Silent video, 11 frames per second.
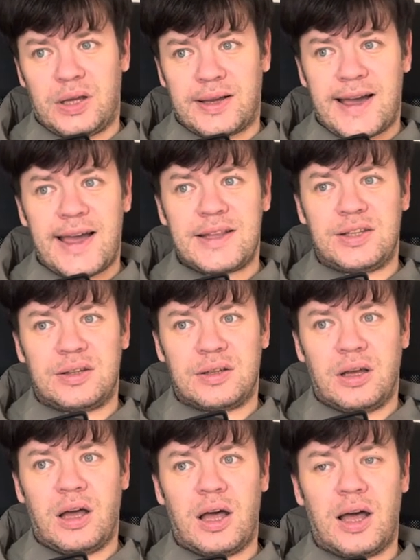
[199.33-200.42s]
guiding
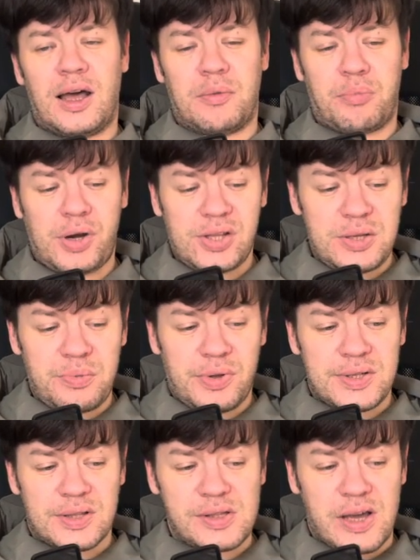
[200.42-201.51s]

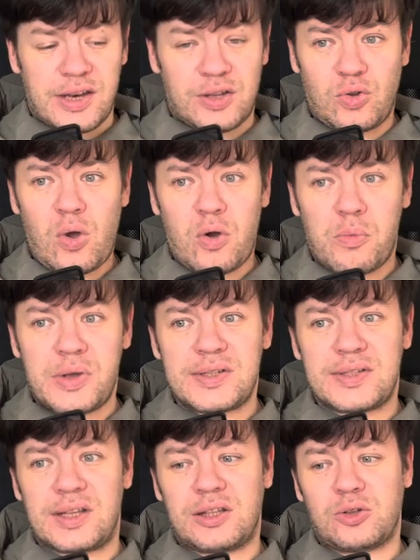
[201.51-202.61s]
principles and guiding documents
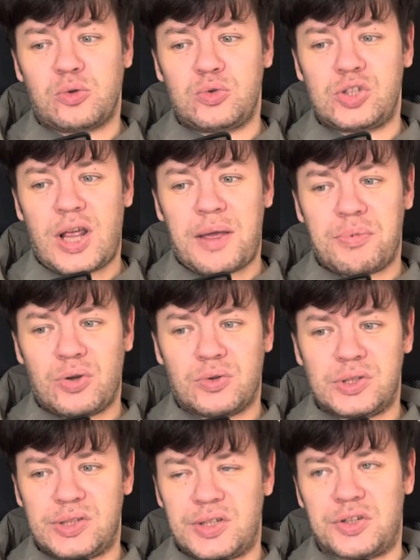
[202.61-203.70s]
that could shape your
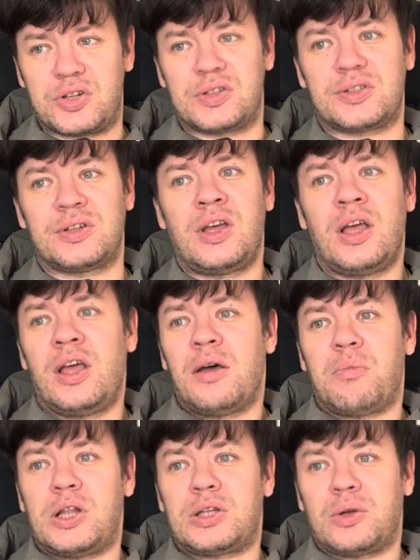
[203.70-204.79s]
decisions.
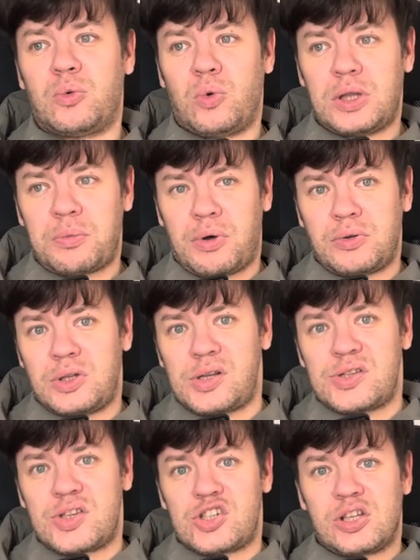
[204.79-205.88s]
But what about the
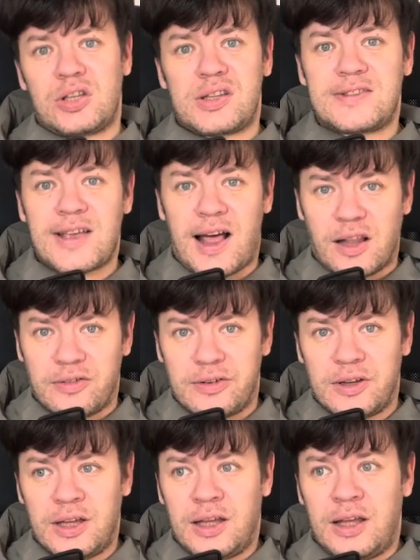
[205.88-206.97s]
decision itself?
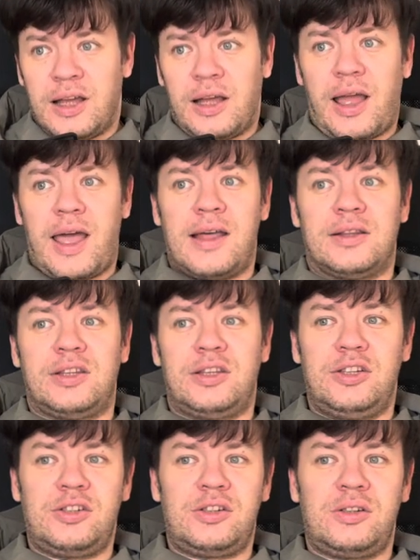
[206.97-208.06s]
And
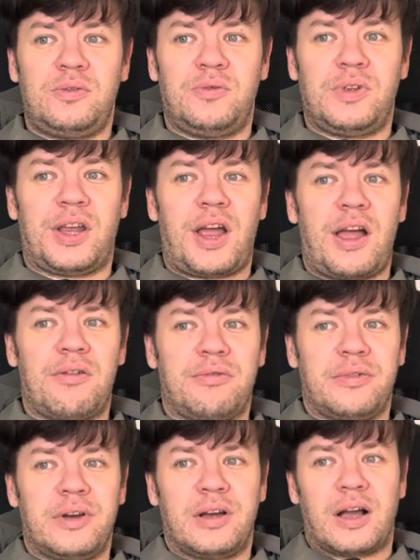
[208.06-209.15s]
here we have
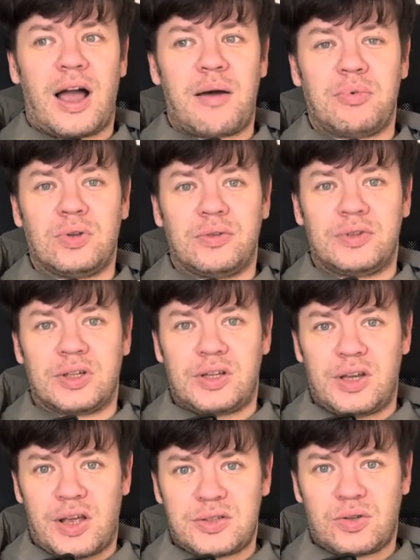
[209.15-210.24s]
a couple of
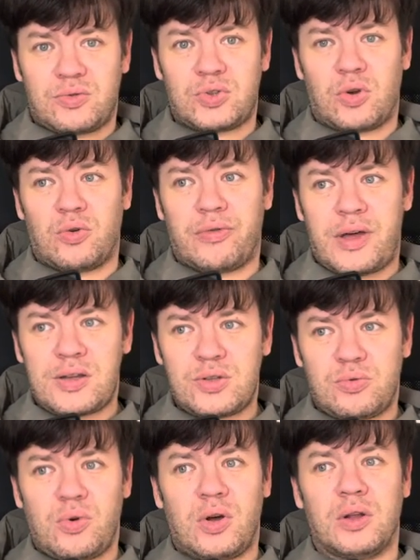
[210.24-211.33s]
techniques. So first
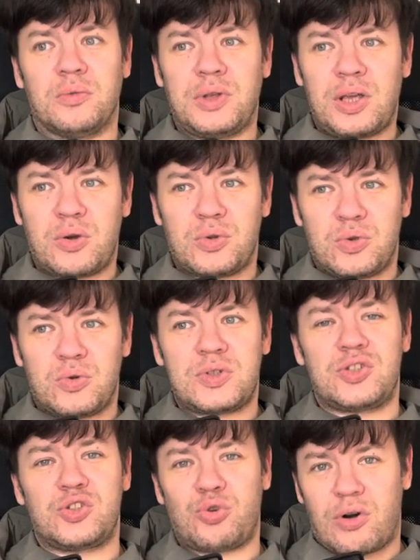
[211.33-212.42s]
of all, we could use
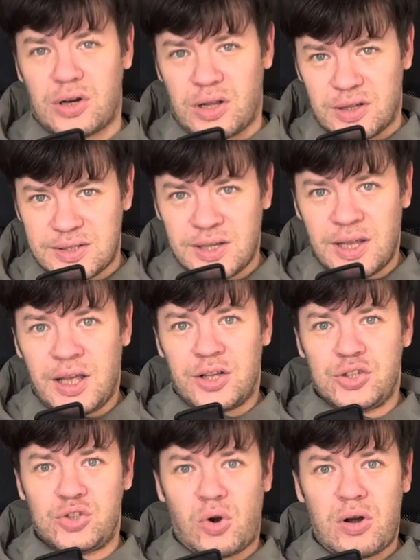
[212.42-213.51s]
journals.
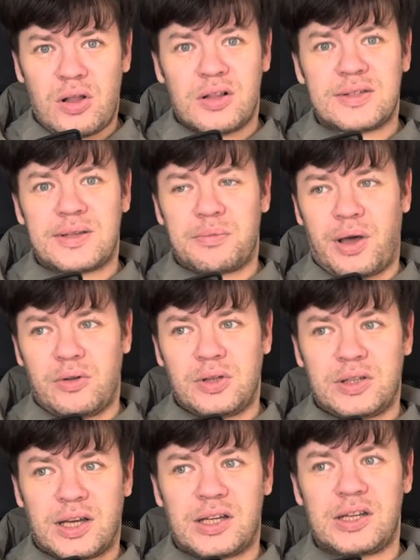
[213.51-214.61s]
Journals about the
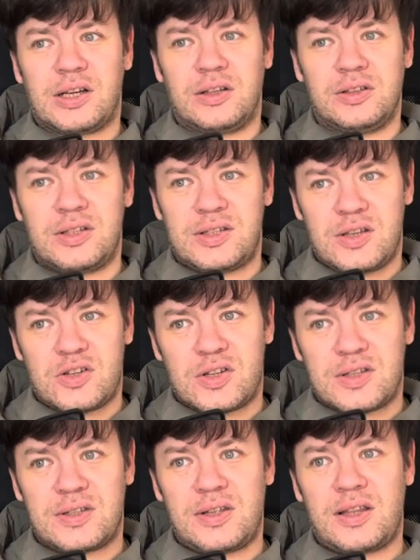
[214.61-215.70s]
technical
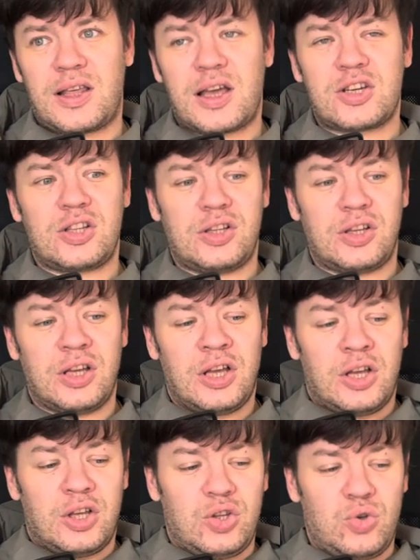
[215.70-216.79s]
decisions, that actually
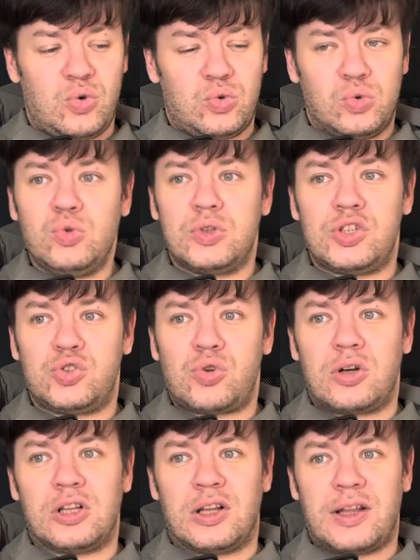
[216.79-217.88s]
you do the
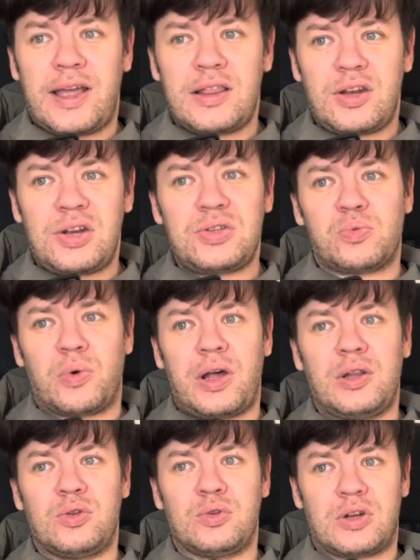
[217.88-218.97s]
journal entries
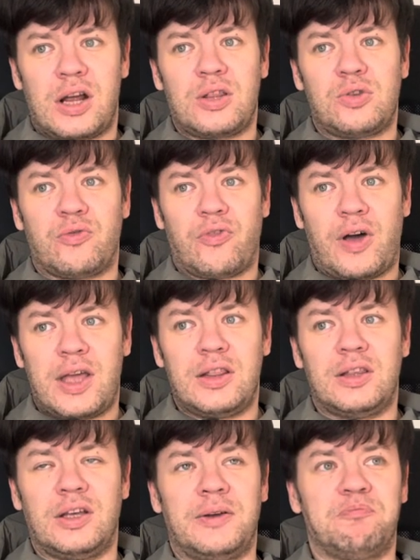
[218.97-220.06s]
while you try to
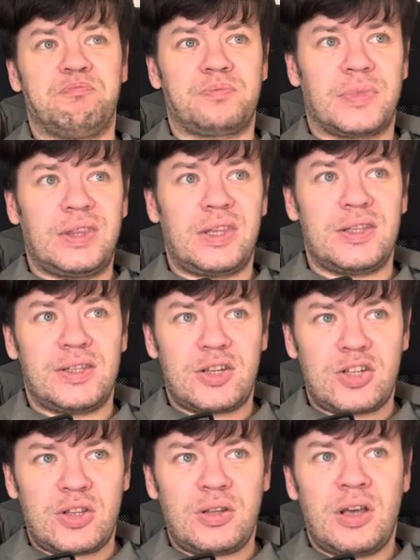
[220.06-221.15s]
find the
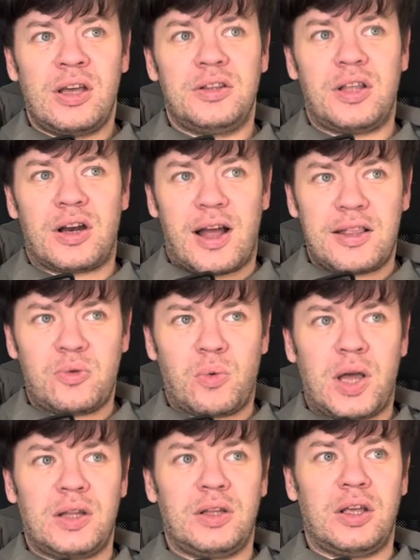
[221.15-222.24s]
decision, the right
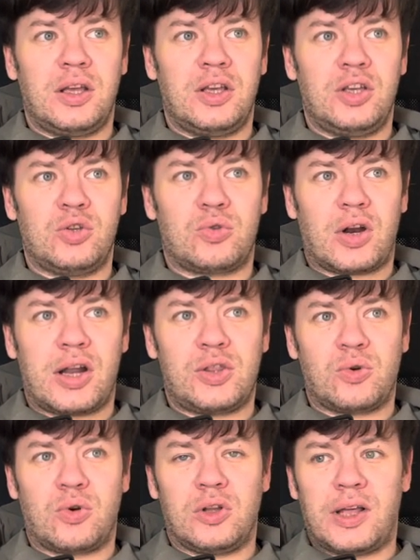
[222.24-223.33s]
one. You try
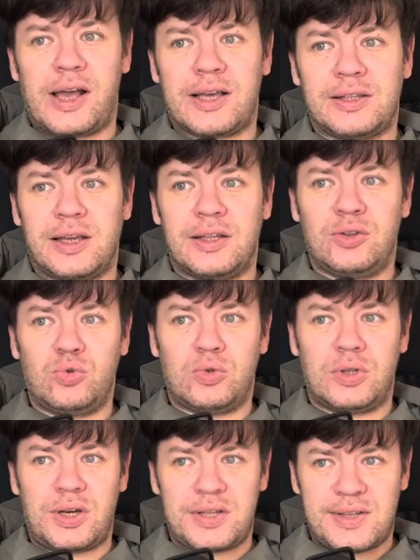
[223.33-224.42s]
to collect and do
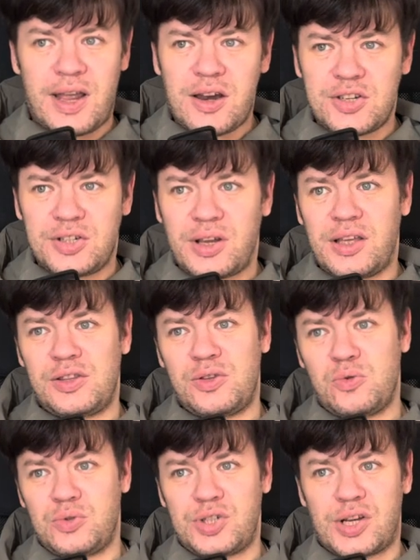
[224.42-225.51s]
the research, and
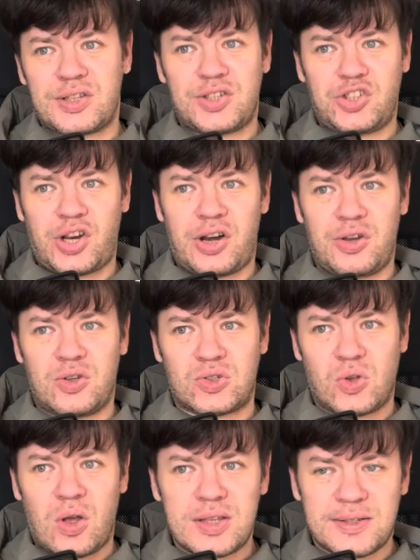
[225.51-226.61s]
you just share your
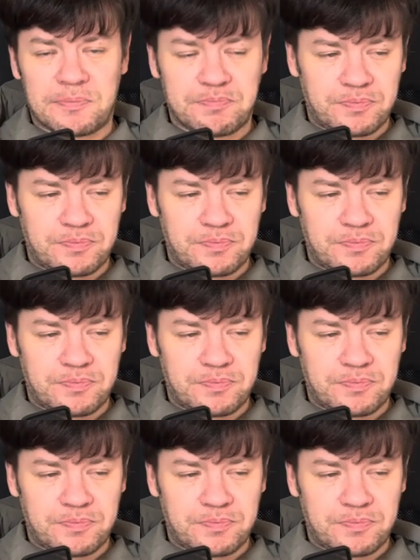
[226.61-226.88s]
thoughts